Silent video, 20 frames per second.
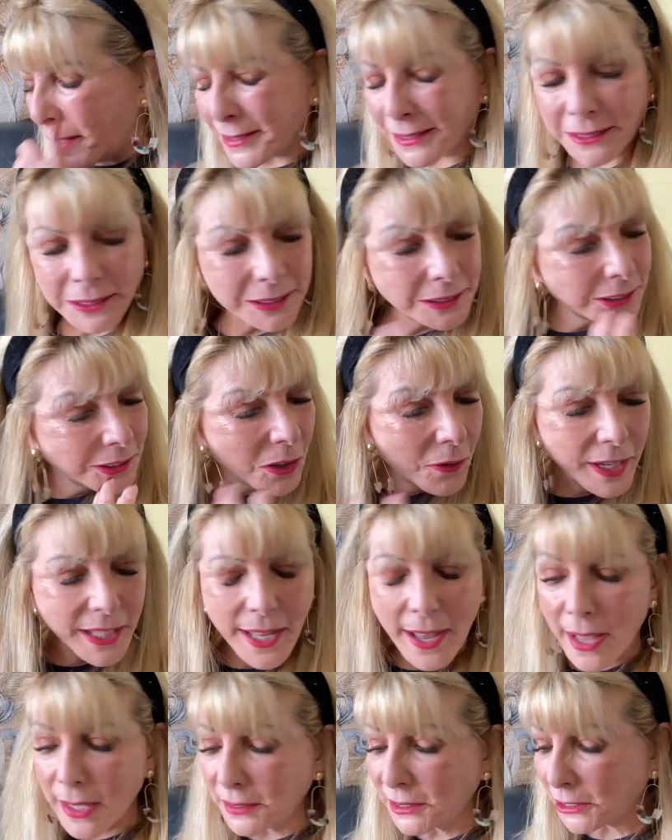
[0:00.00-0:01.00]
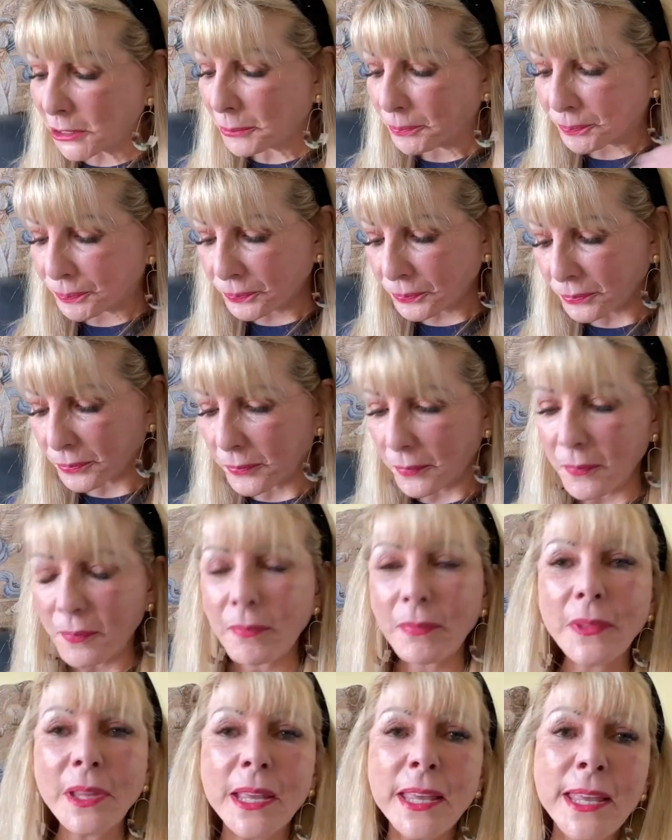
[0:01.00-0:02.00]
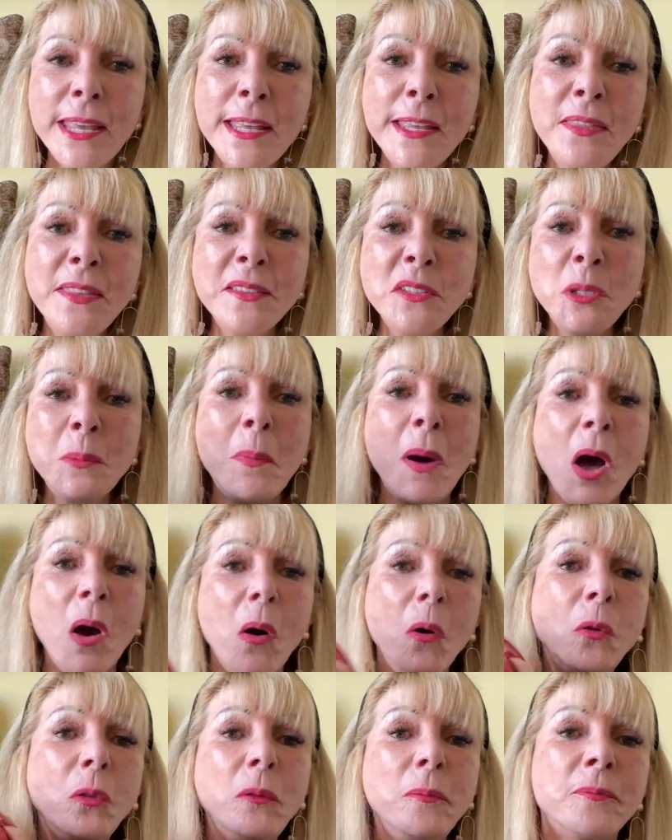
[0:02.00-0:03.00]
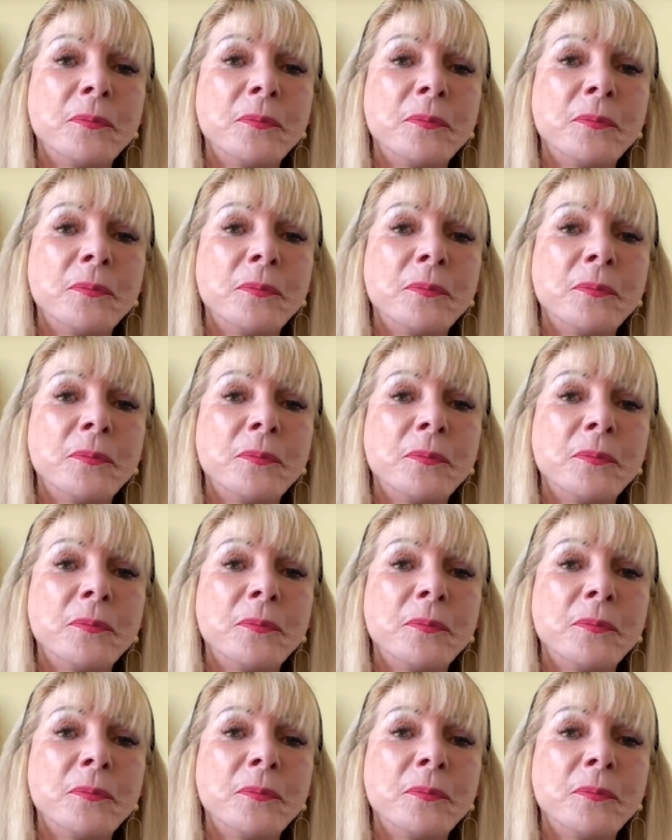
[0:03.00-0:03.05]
Sorry, guys. In this bowl.